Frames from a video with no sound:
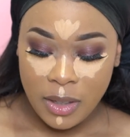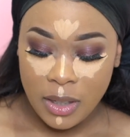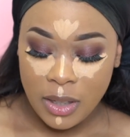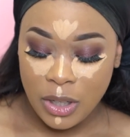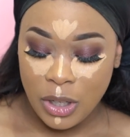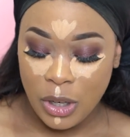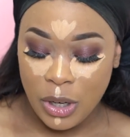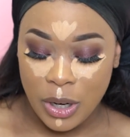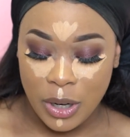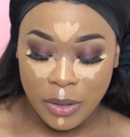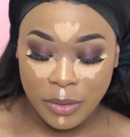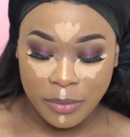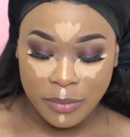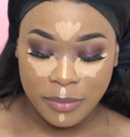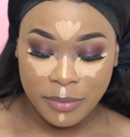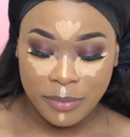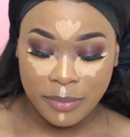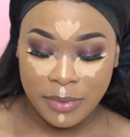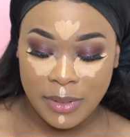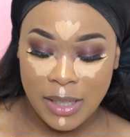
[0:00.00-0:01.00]
you know.
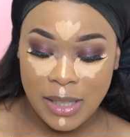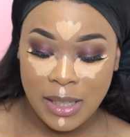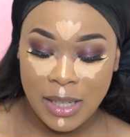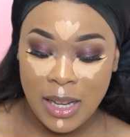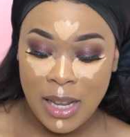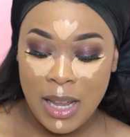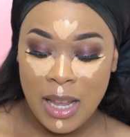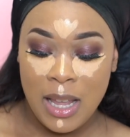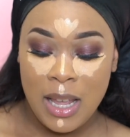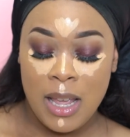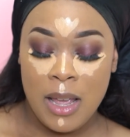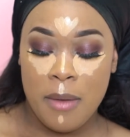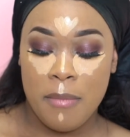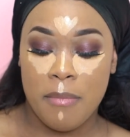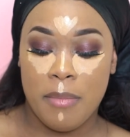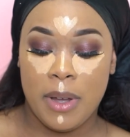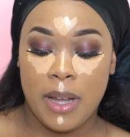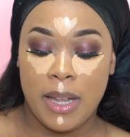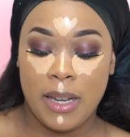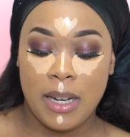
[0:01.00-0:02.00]

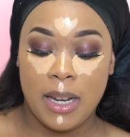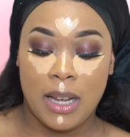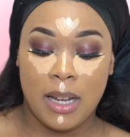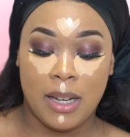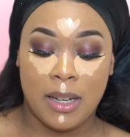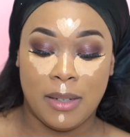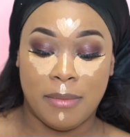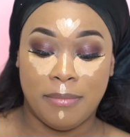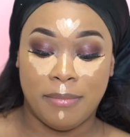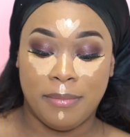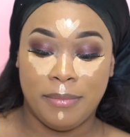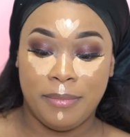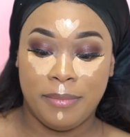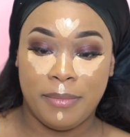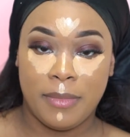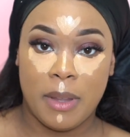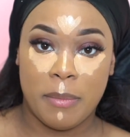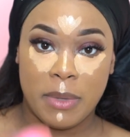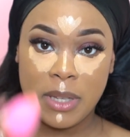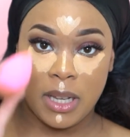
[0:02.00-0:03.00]
But I'm
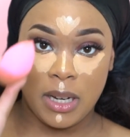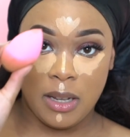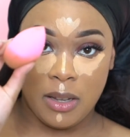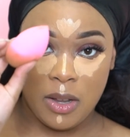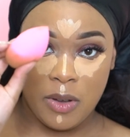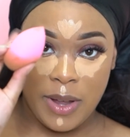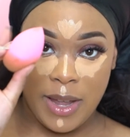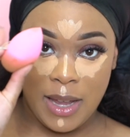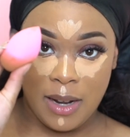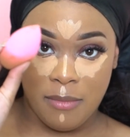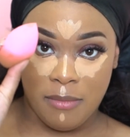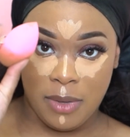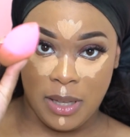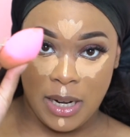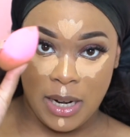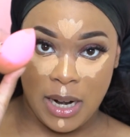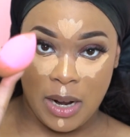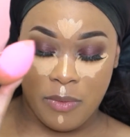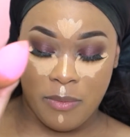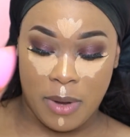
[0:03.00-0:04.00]
just gonna go ahead and
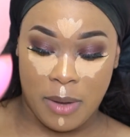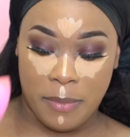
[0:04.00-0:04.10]
blend it out with